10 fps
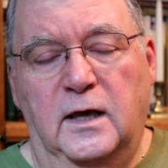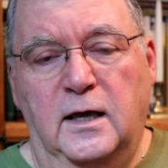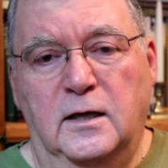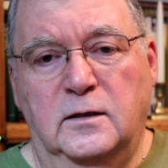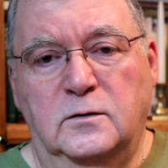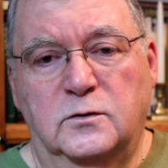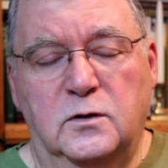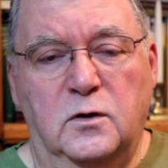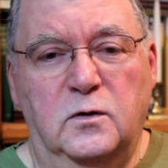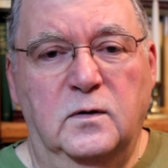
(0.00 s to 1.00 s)
And
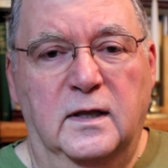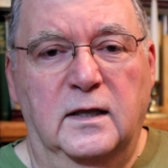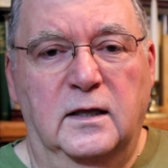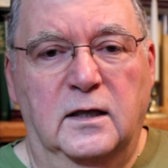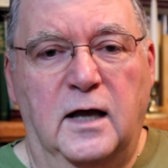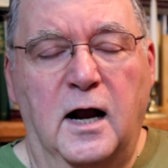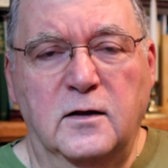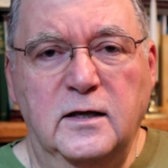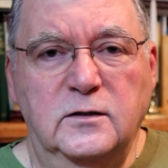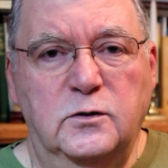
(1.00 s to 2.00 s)
so, are
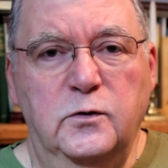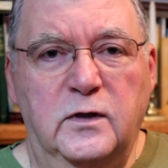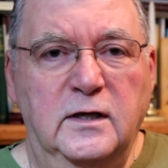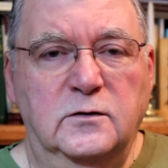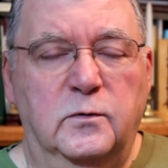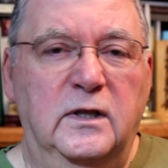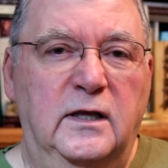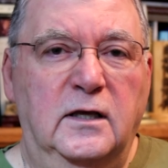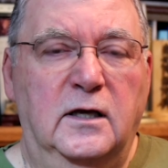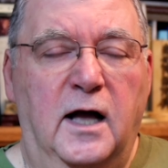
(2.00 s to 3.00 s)
these two things
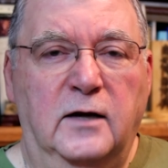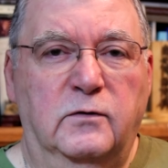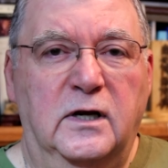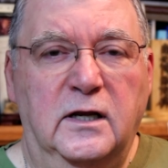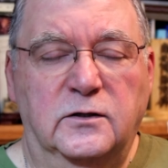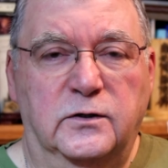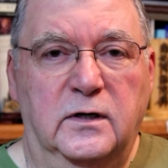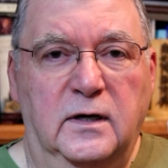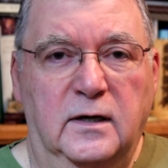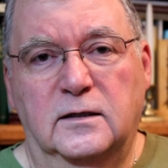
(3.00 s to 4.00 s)
really in
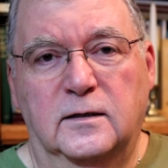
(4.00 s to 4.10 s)
contradiction?